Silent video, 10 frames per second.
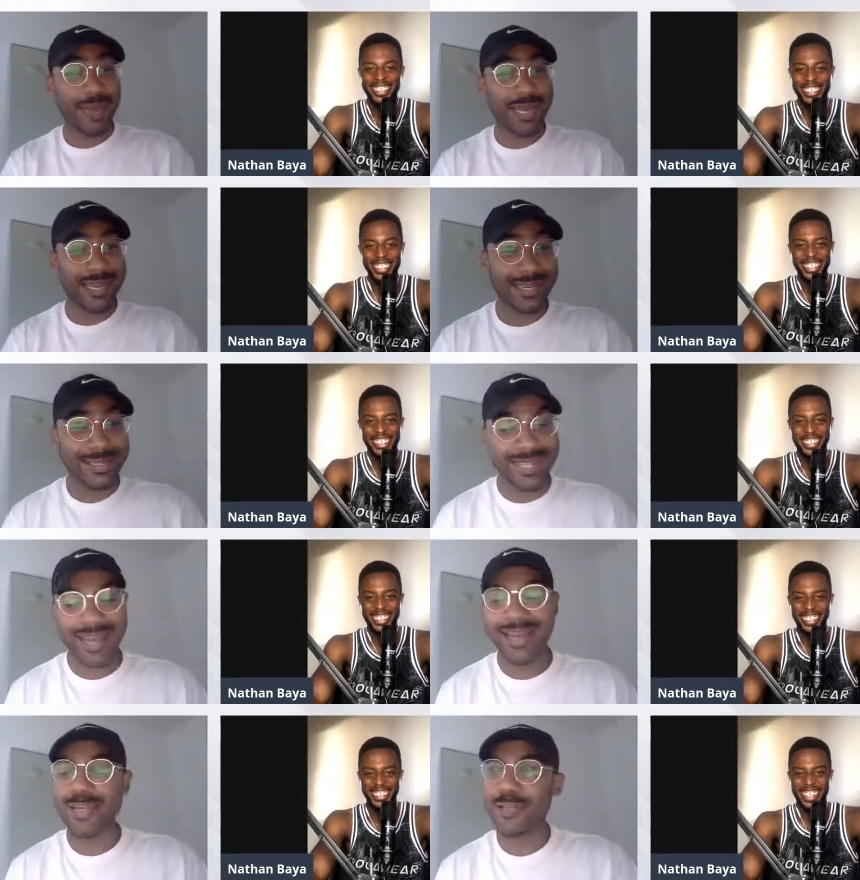Speaker 1: bank account
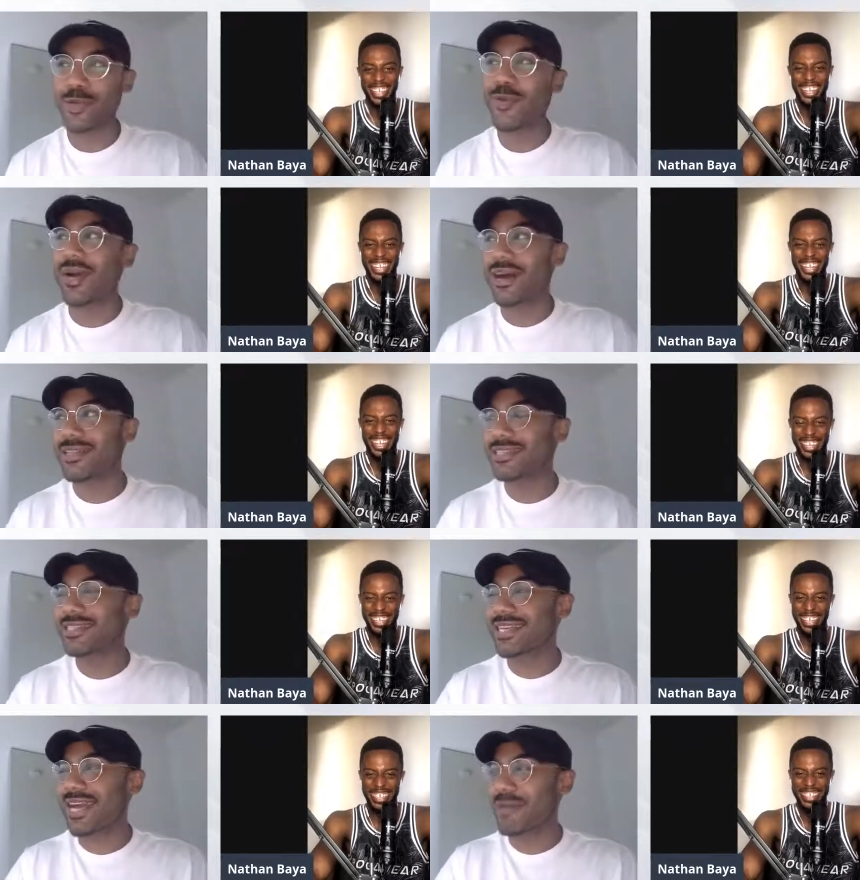say, you know what?
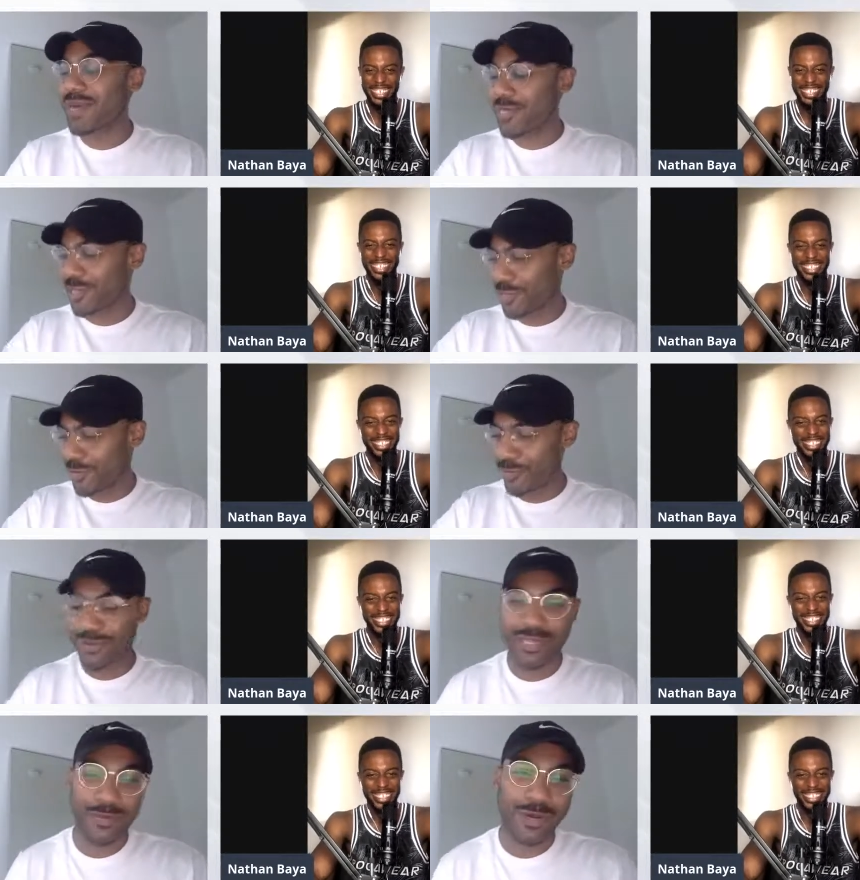Honestly, I'm actually doing
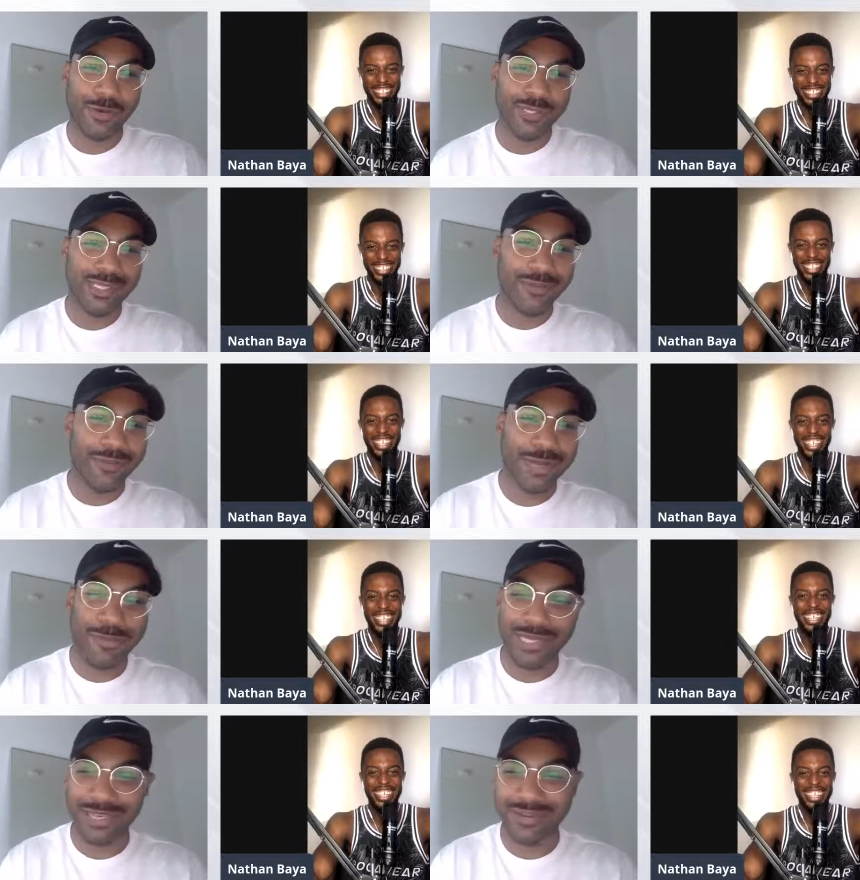pretty well with saving
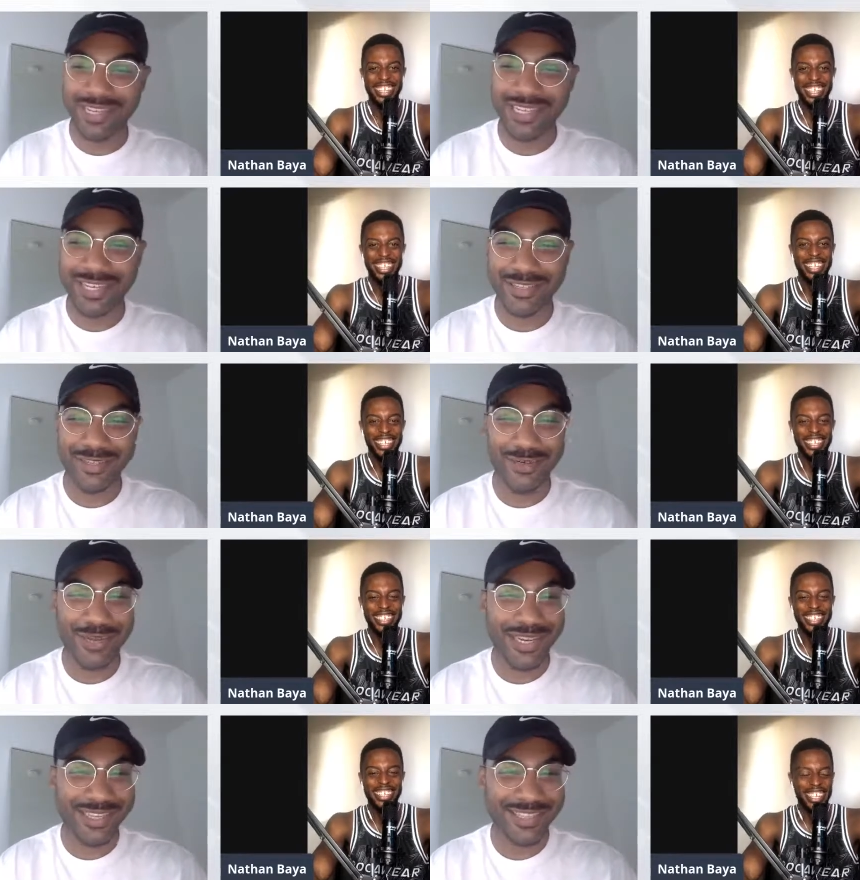my money right now, so
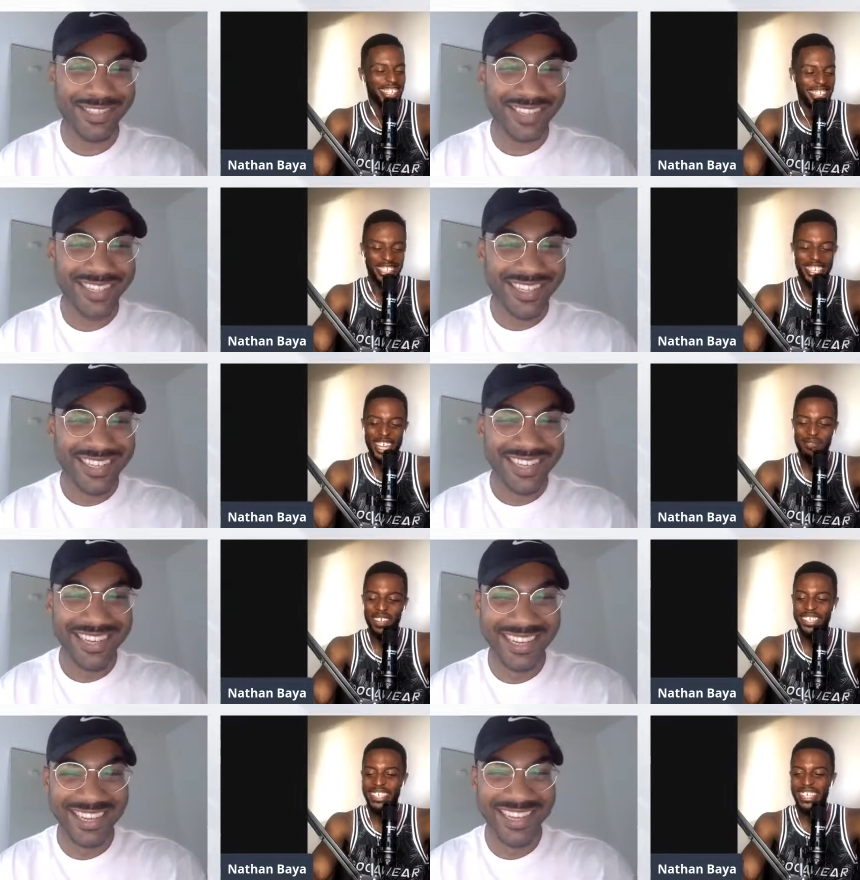I'm good.
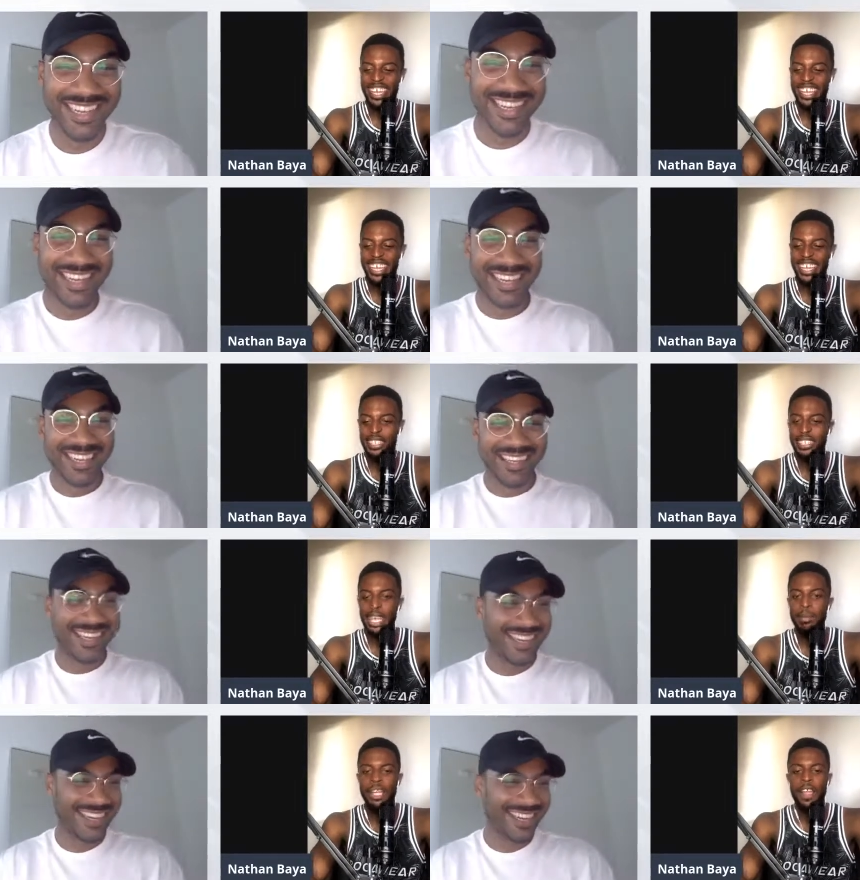
Speaker 2: Amen to that. Amen to
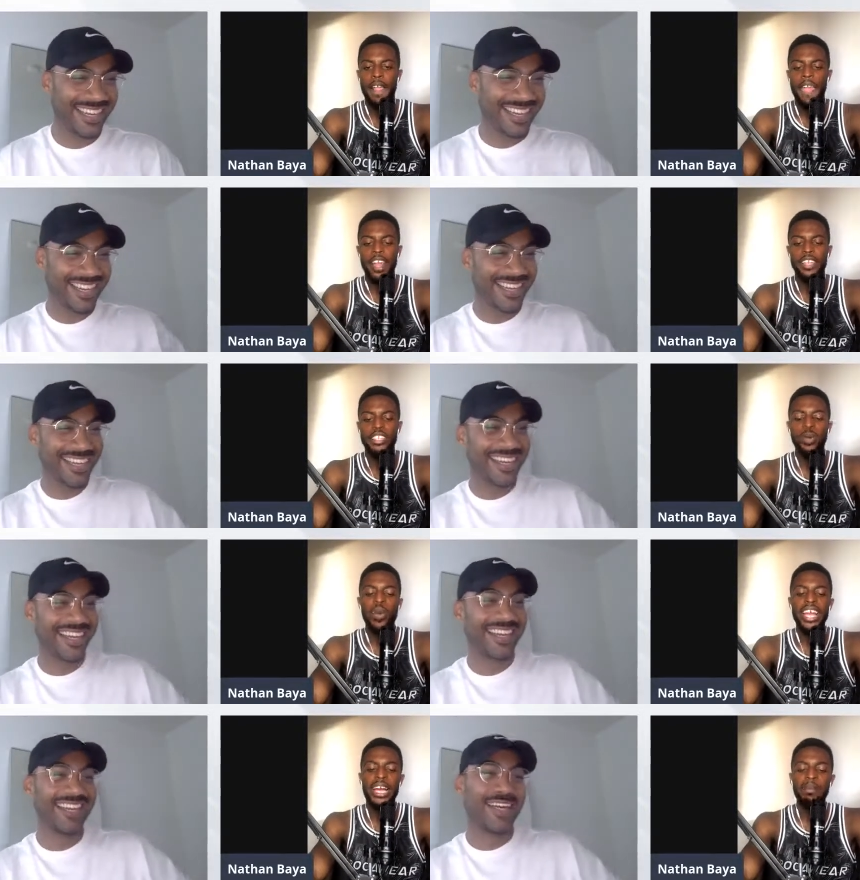that. so
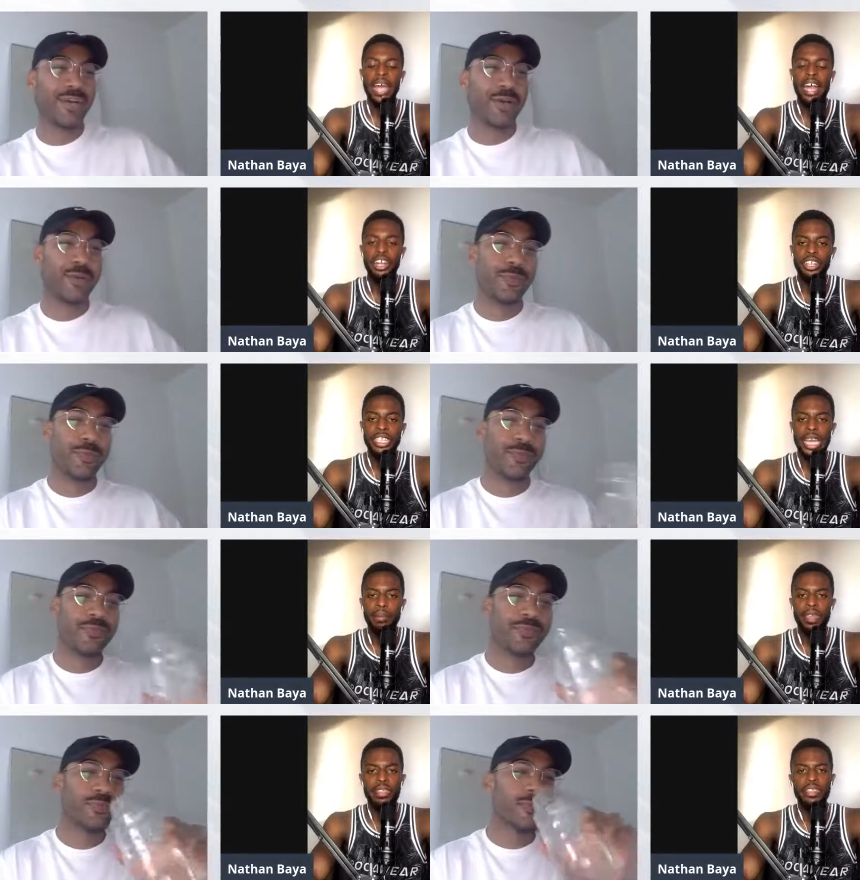wake up that early.
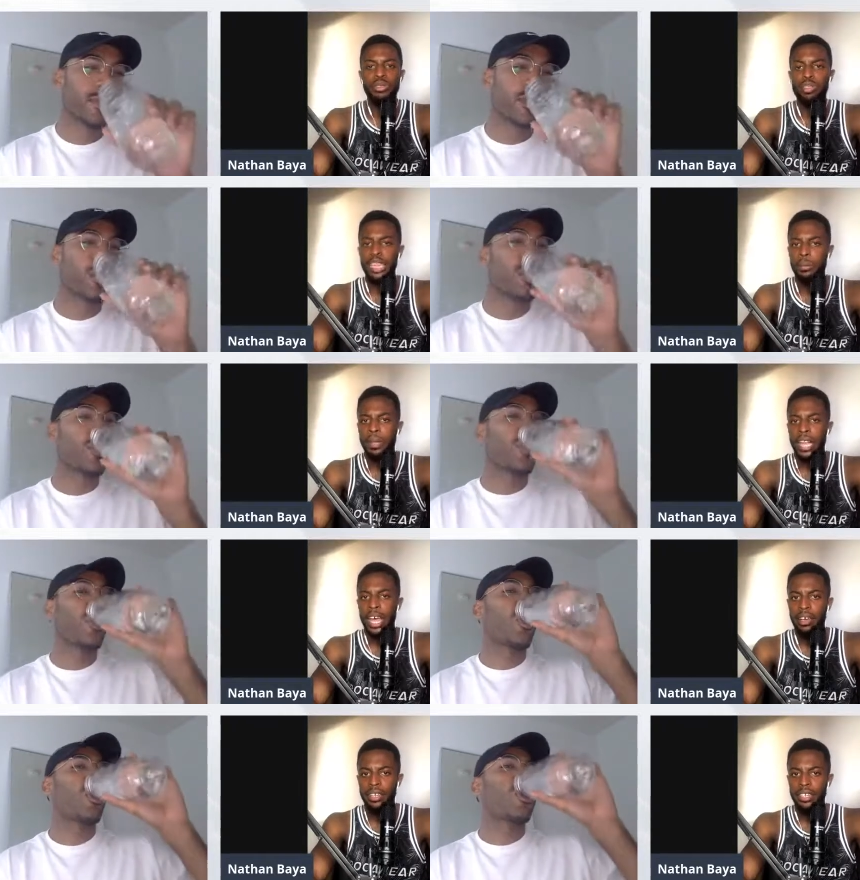I'm guessing you sleep a
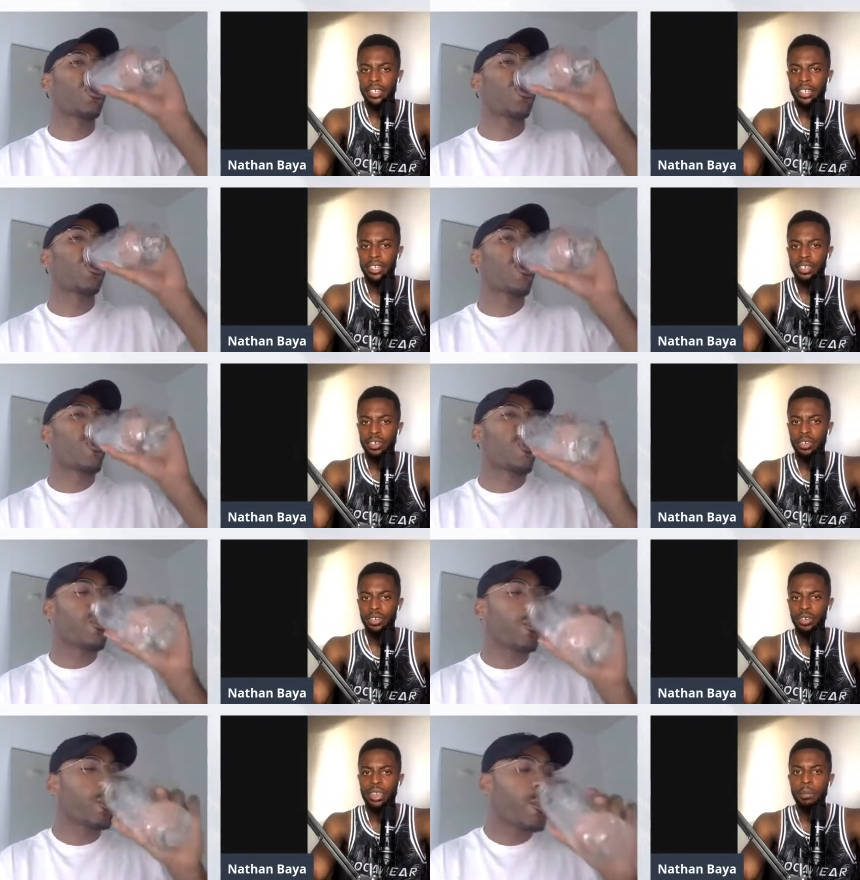lot, or
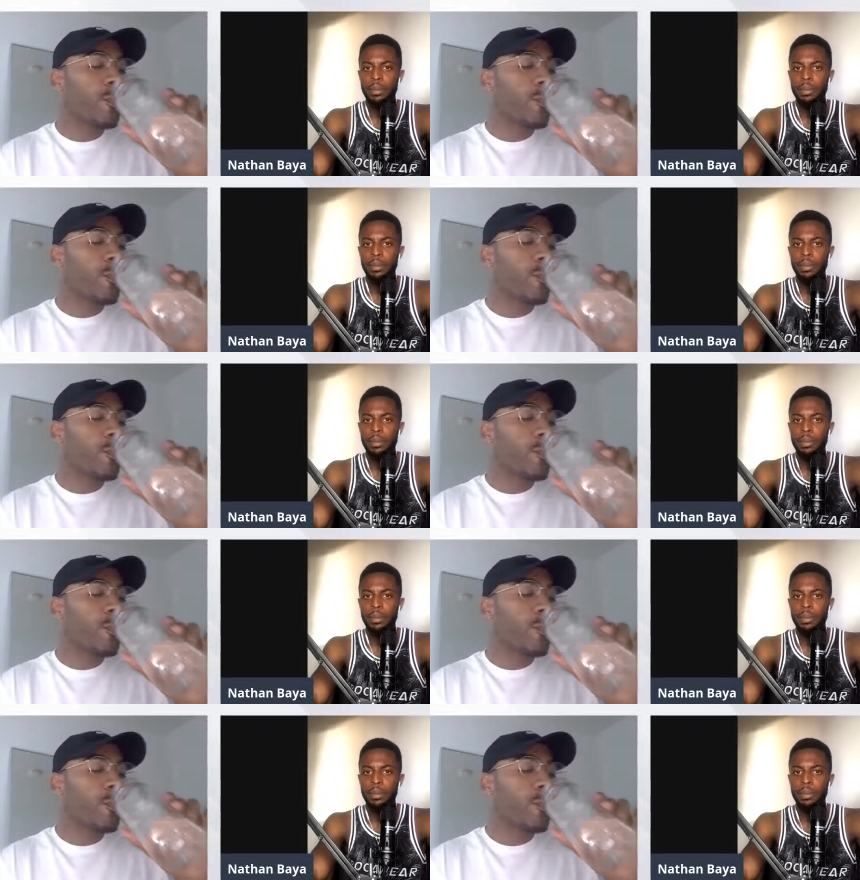you sleep.